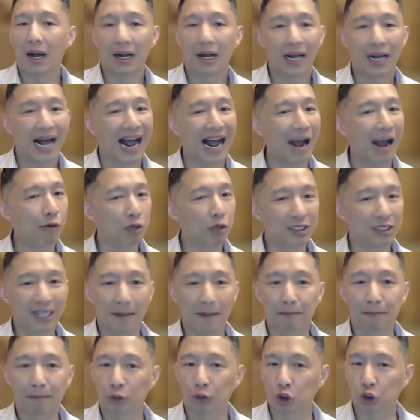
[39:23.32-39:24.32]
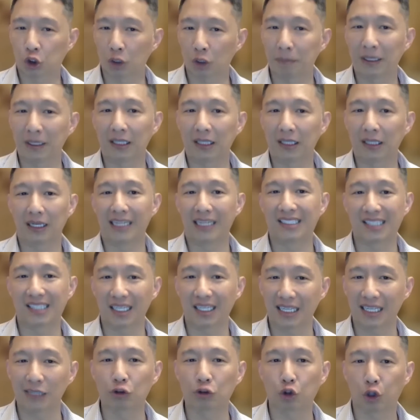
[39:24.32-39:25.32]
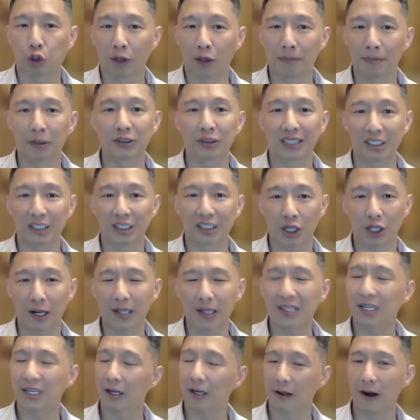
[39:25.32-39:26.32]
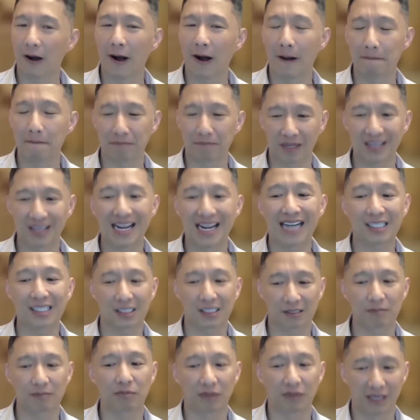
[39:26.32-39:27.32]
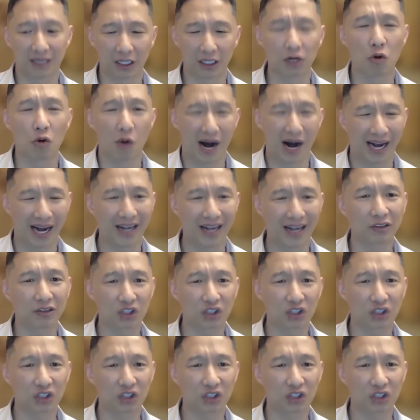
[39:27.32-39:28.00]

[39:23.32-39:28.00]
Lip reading: I would say, should be exceeding triple digit the next little while,